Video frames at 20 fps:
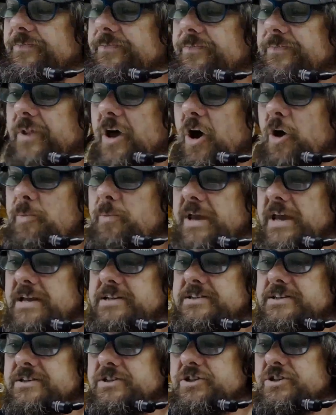OBS
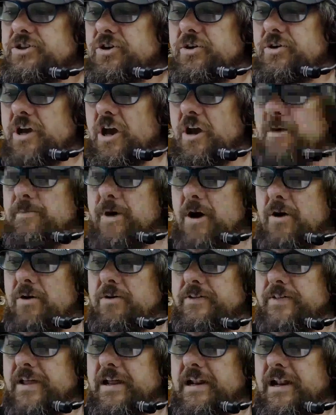to studio mode,
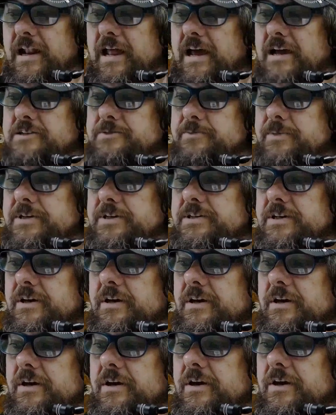and that allows me to
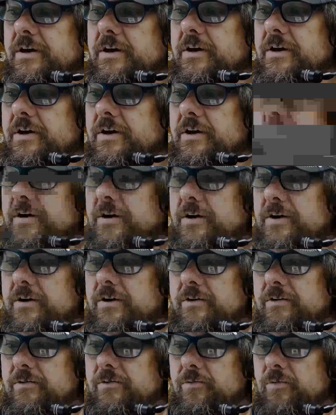
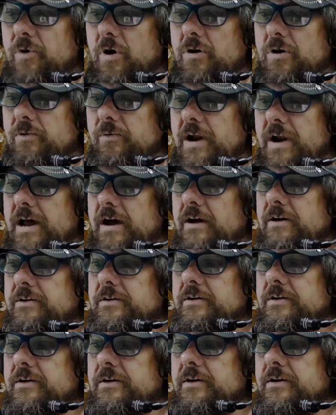rock around.
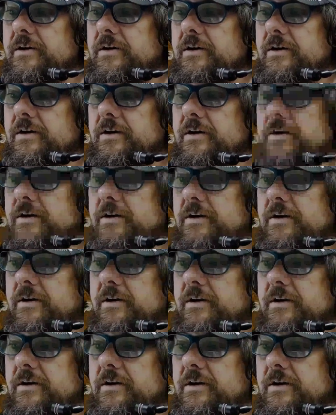Uh,
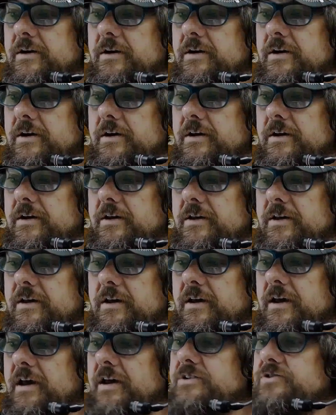
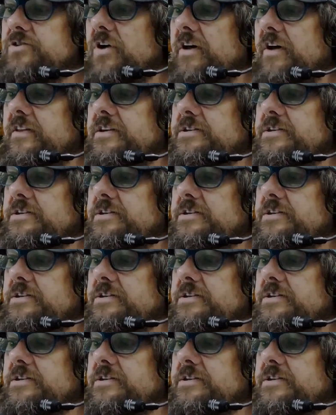here, try this